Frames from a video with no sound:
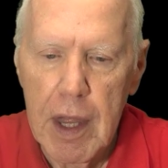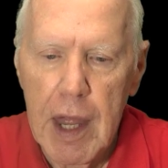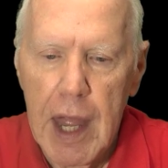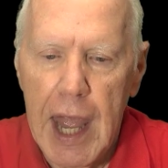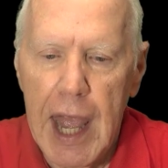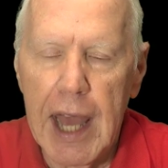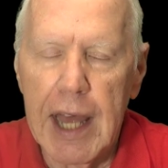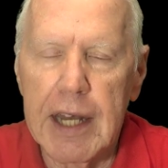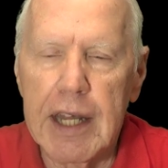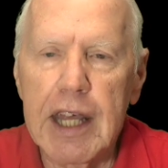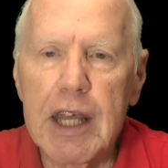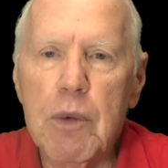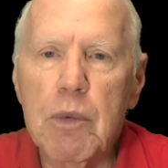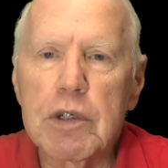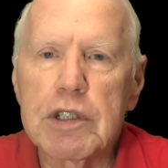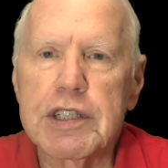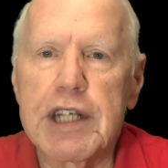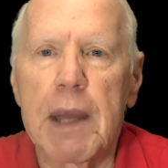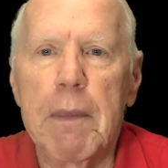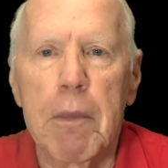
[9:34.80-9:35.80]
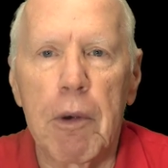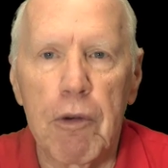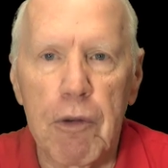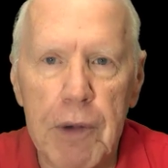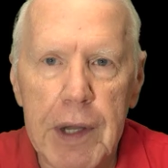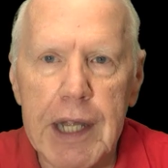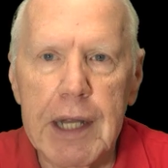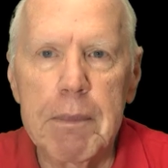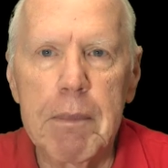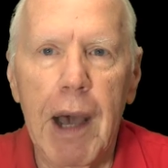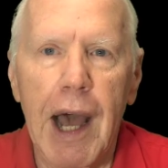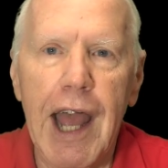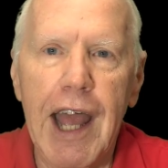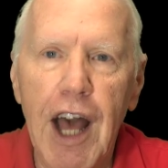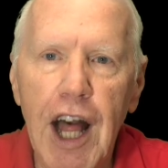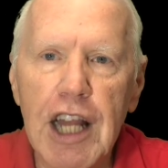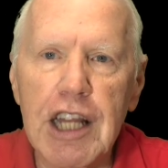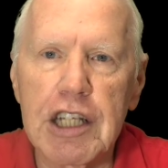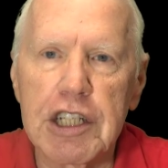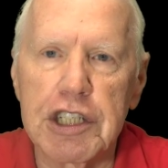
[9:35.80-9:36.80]
And he was a marine
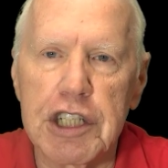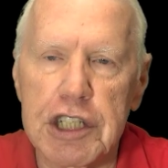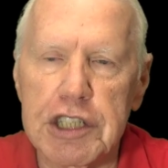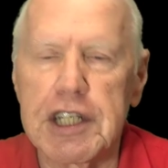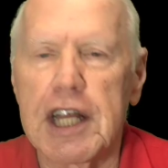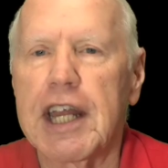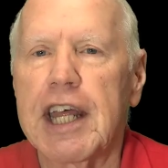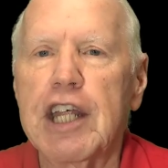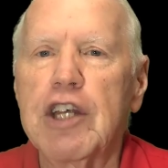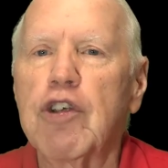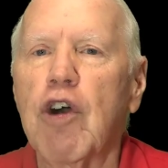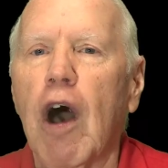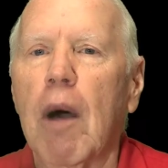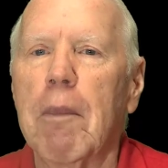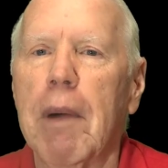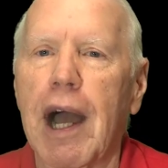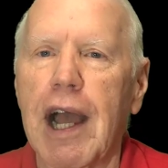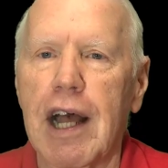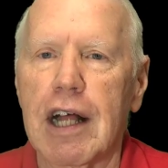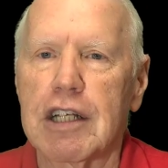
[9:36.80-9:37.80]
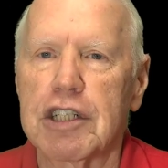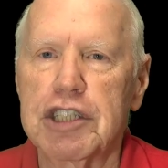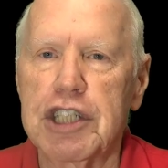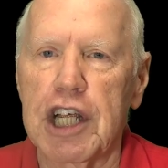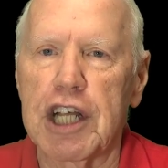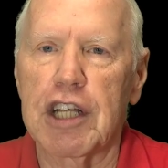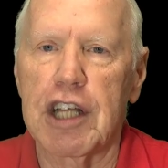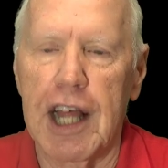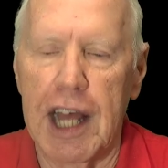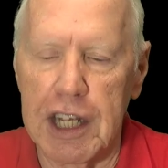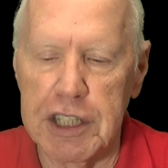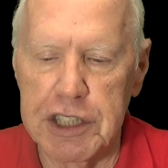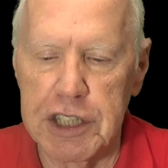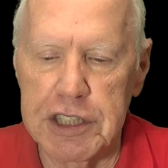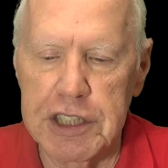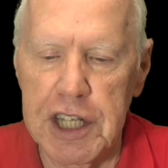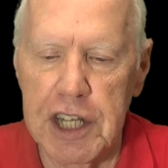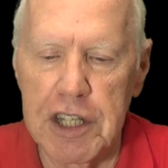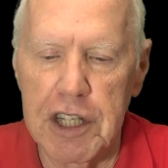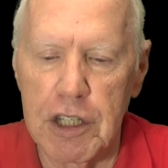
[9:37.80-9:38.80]
biologist and he taught biology
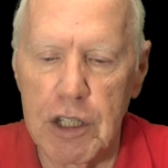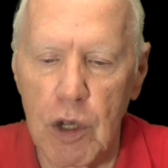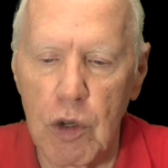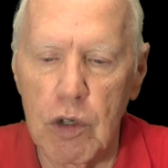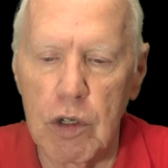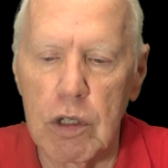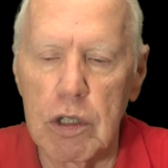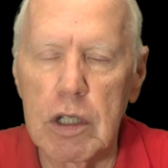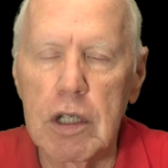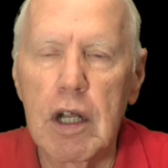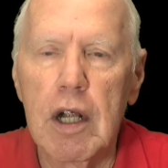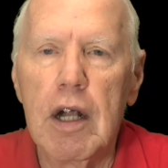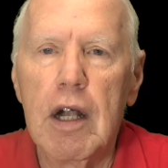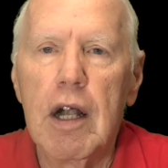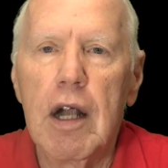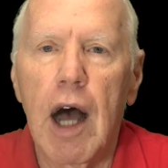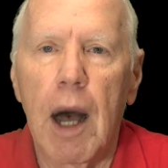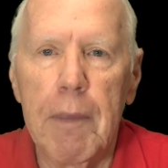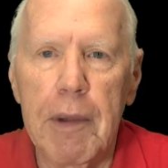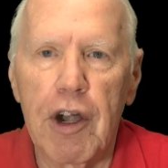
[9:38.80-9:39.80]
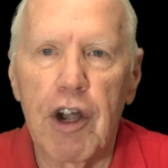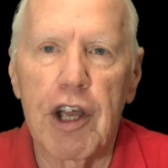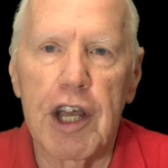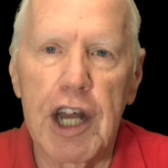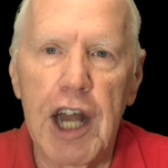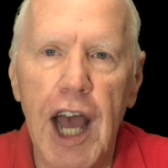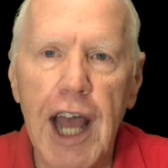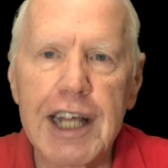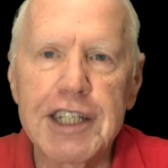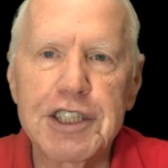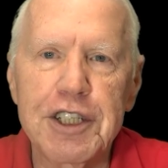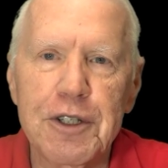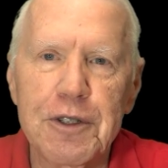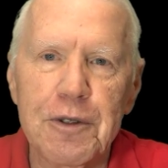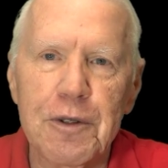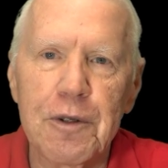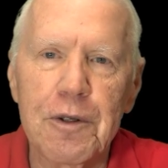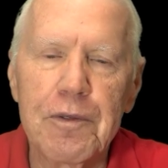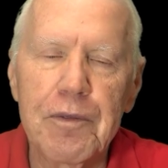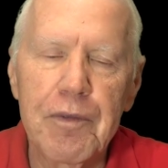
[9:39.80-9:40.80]
classes in the local American high
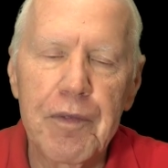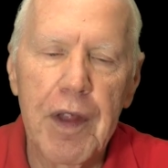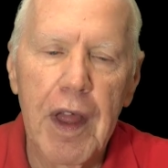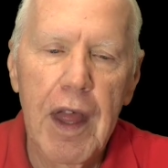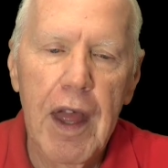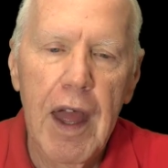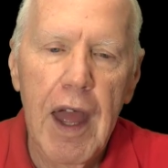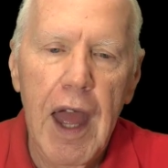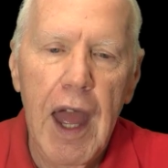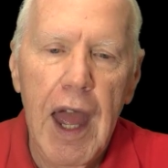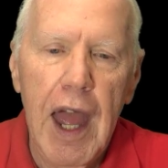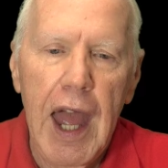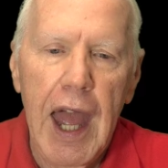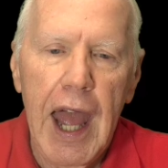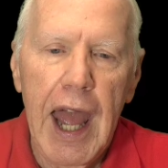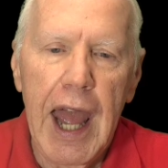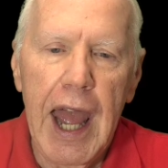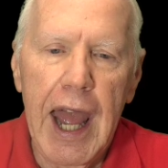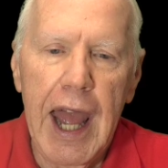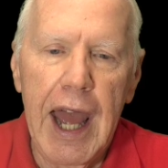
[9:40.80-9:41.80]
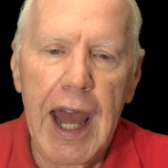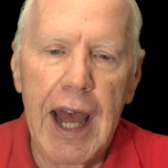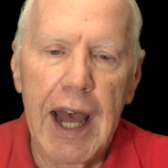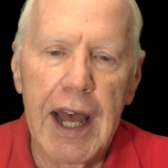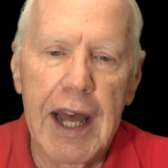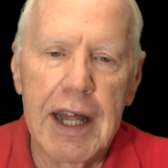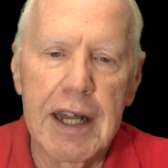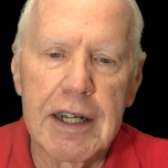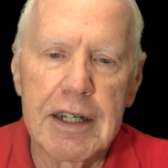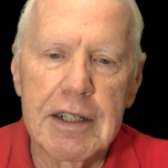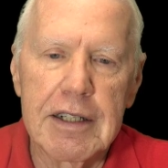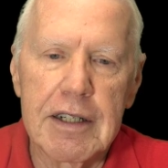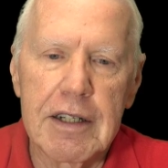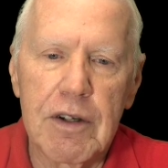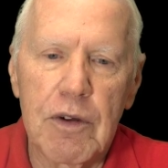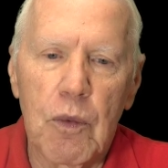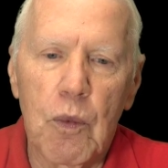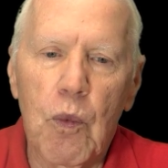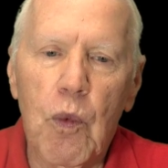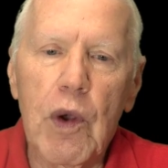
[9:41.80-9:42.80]
school. And
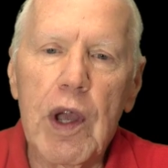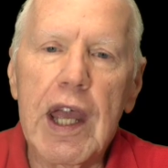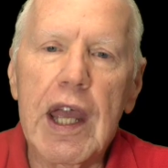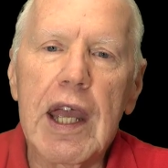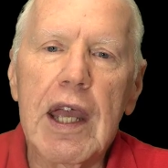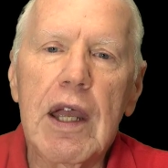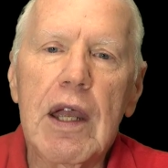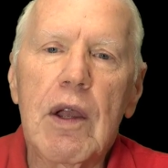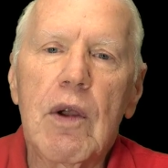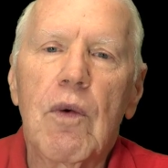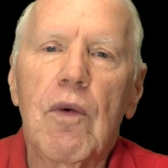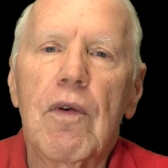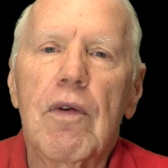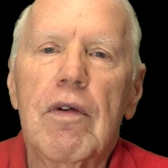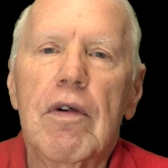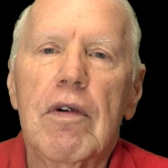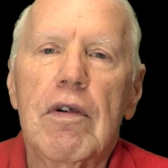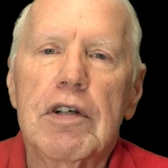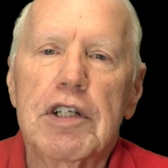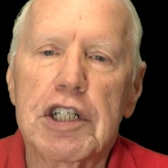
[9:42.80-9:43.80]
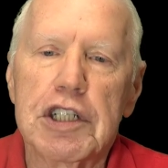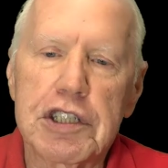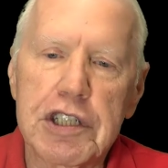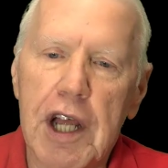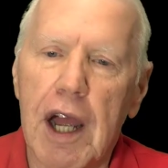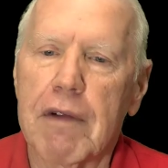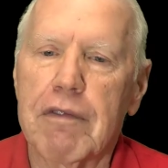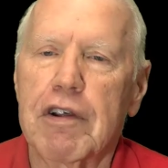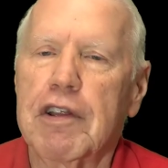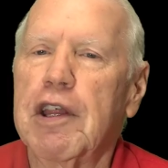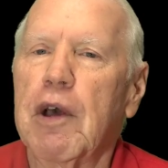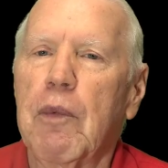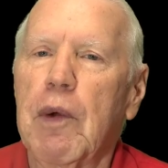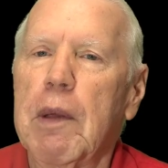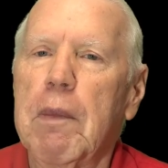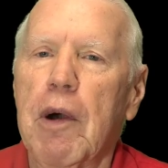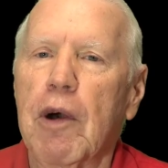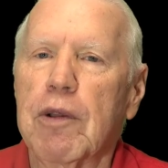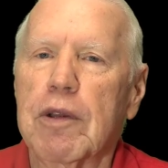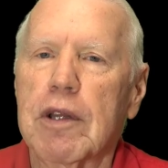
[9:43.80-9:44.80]
we discovered that
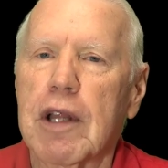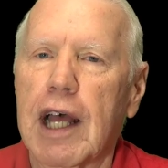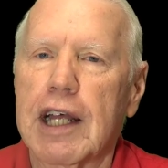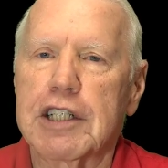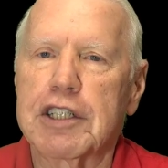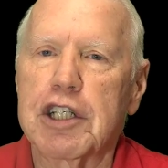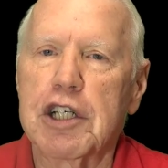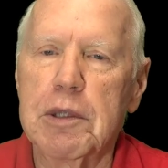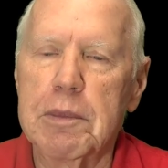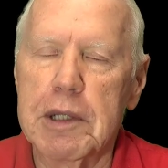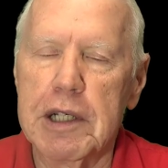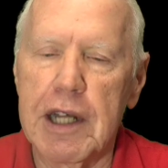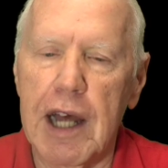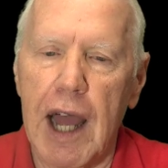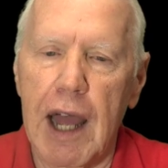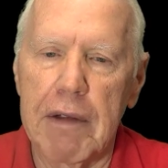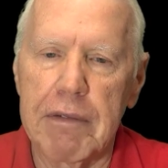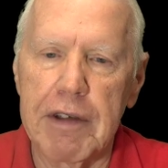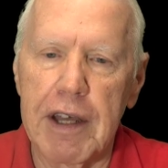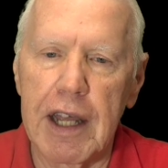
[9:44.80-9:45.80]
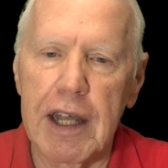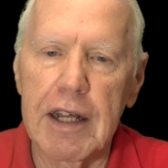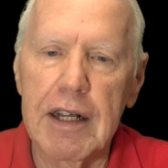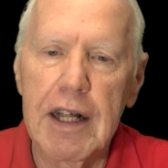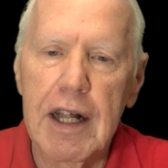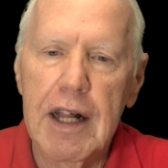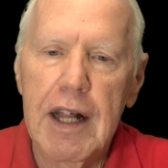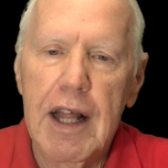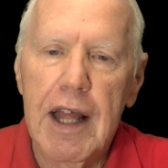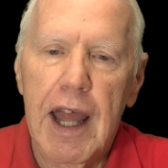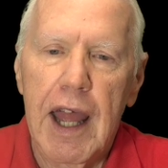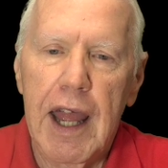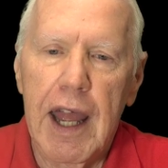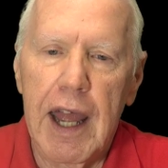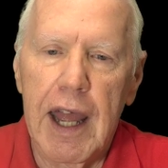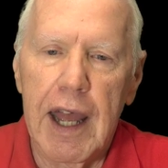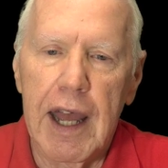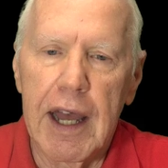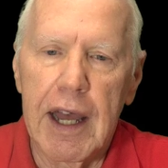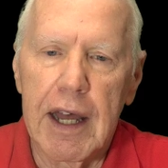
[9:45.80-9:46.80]
we both like scuba diving
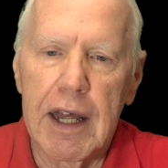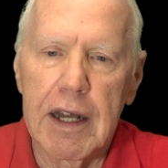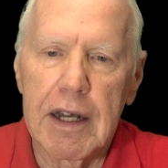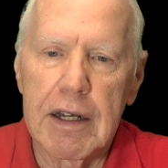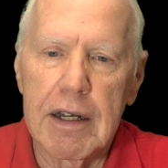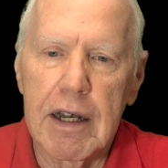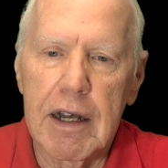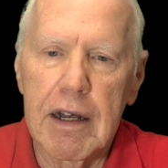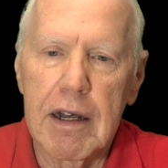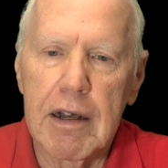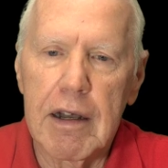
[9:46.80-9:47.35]
and